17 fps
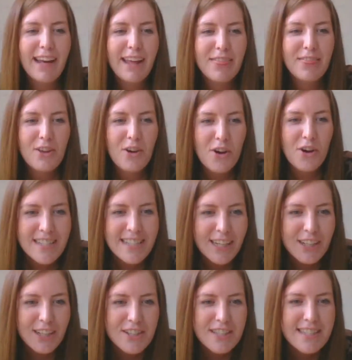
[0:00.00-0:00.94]
and I
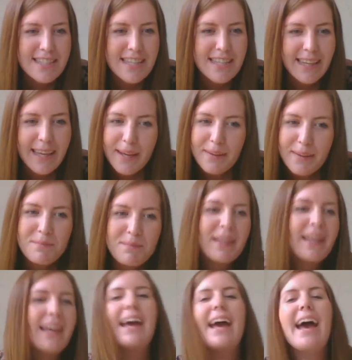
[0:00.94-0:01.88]
thought I could see
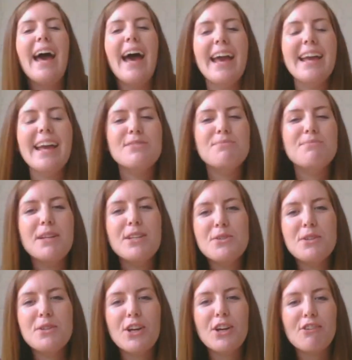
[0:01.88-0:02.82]
him. He's
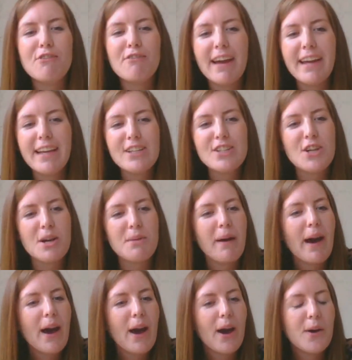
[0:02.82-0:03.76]
been doing a great
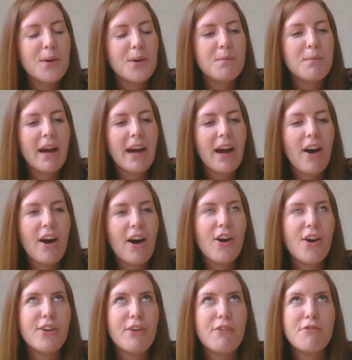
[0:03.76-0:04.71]
job at home.
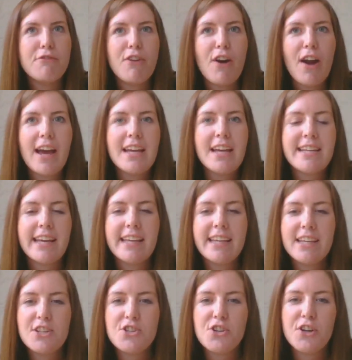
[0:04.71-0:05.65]
On
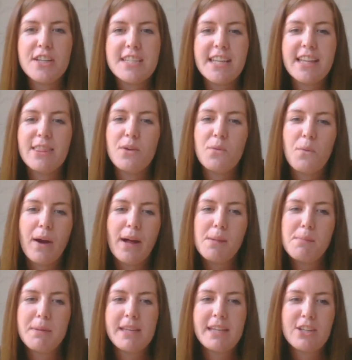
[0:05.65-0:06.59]
Friday, he joined in the
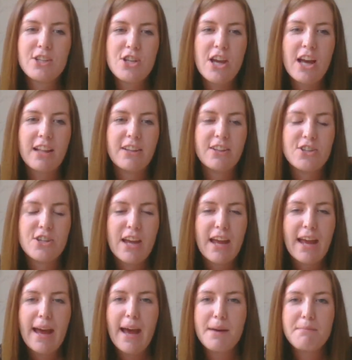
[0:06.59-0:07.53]
Wellbeing Challenge
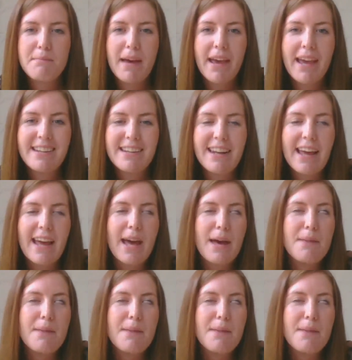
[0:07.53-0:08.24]
and made an